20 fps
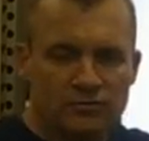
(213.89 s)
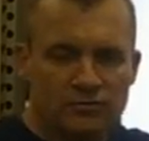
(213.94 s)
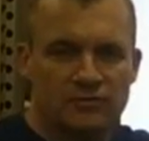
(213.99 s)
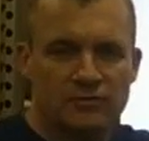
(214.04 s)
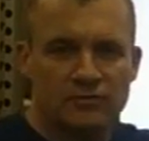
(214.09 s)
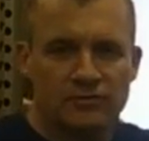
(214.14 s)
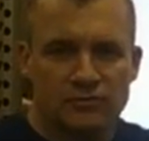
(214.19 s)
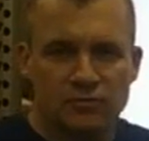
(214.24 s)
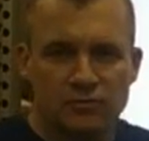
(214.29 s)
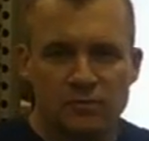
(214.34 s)

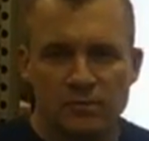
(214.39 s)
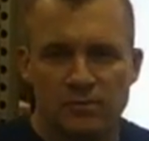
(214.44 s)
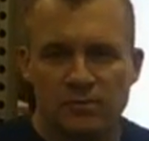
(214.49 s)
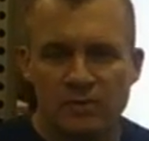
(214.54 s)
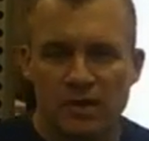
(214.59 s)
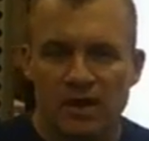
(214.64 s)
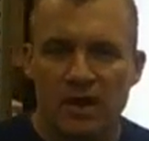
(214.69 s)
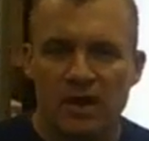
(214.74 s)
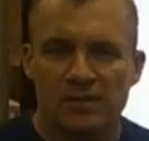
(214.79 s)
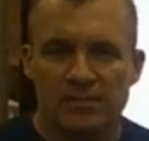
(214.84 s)
the screen
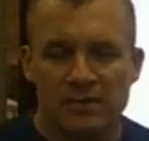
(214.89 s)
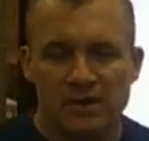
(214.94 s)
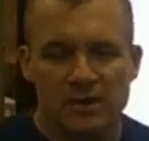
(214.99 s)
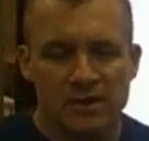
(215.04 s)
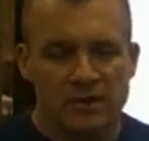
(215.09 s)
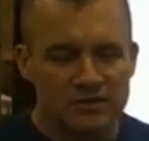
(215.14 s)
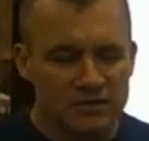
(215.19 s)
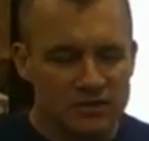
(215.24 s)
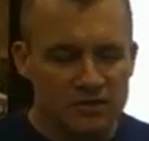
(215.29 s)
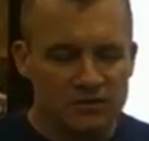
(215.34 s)
behind me,
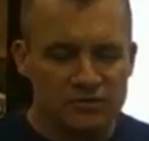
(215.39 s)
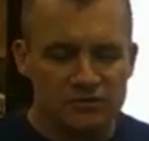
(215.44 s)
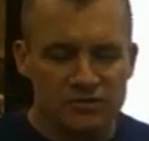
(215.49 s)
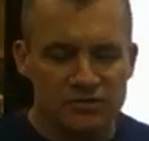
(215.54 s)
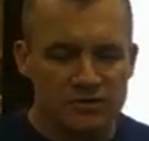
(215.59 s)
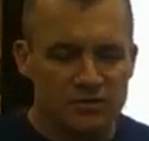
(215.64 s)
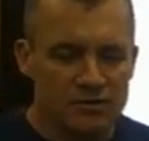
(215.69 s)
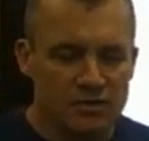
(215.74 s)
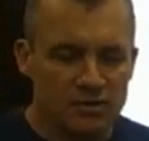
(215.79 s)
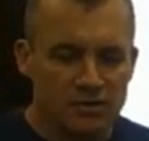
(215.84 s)
and it's
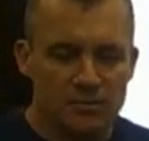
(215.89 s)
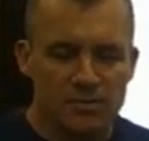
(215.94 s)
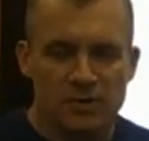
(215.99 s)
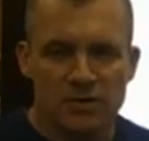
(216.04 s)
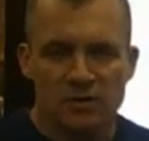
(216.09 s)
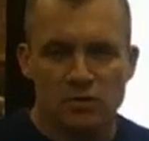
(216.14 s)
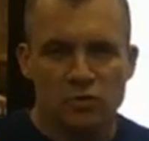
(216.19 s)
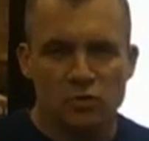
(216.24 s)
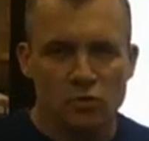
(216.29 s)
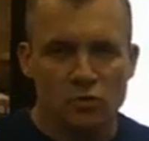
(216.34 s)
actually going to be
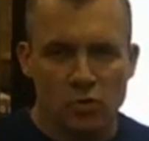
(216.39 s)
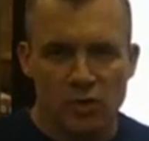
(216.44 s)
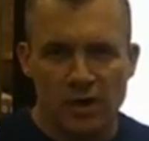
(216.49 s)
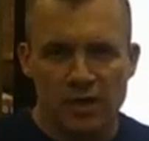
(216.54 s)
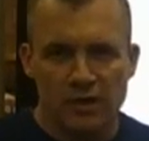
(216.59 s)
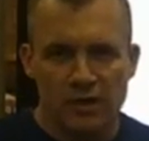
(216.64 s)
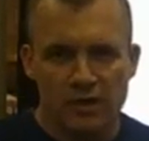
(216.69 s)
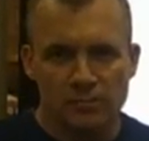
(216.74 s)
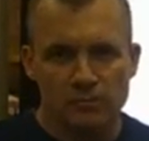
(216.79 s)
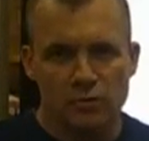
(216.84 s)
a
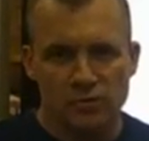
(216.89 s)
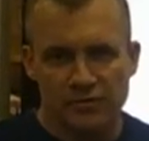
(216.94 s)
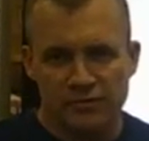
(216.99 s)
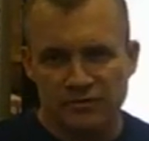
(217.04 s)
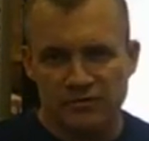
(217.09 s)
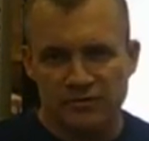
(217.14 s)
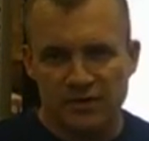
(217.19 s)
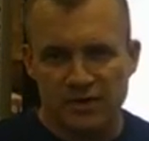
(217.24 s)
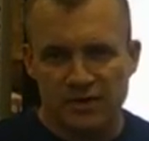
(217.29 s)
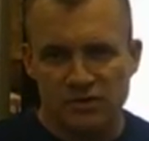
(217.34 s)
great
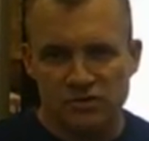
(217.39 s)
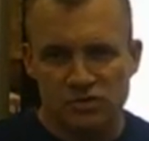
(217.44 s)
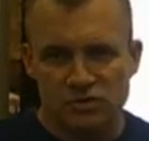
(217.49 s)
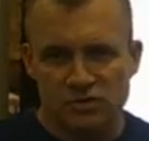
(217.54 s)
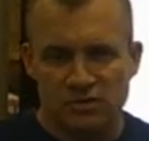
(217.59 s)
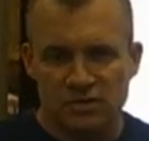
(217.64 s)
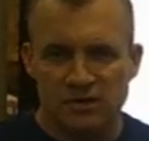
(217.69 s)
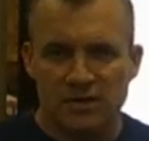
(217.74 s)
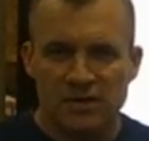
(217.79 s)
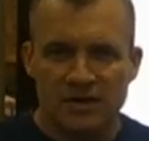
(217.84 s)

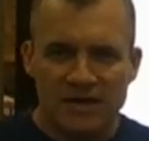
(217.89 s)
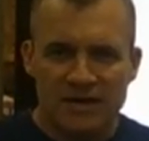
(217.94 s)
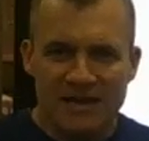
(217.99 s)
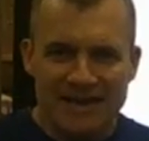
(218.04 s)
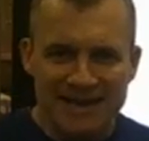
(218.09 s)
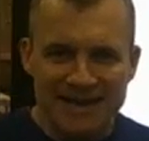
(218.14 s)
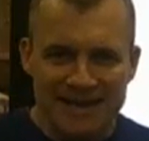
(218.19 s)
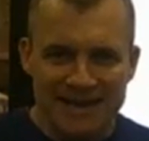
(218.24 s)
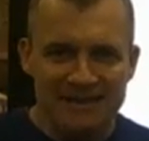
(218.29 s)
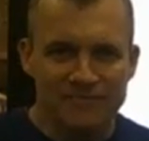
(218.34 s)
presentation
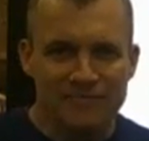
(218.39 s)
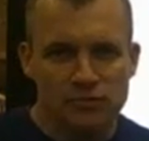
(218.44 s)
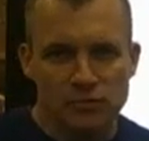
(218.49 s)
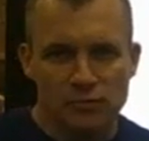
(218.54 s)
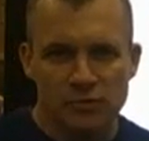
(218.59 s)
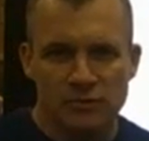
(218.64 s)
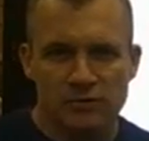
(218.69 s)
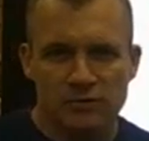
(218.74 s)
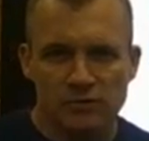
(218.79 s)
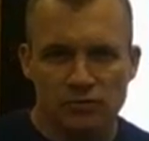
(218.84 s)
if
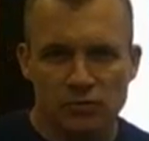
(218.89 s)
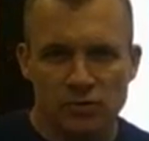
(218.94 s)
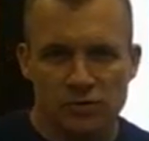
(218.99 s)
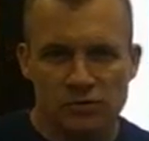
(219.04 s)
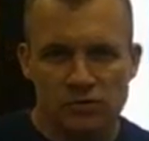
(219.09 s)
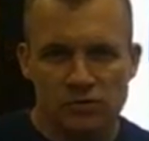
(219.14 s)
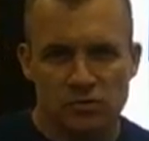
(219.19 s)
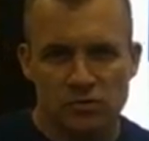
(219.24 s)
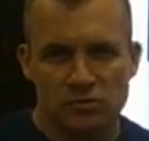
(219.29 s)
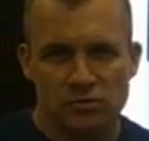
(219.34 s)
you're into trade
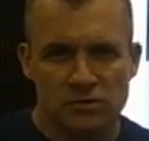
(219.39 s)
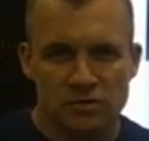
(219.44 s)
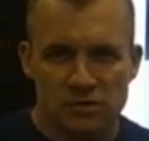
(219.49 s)
shows.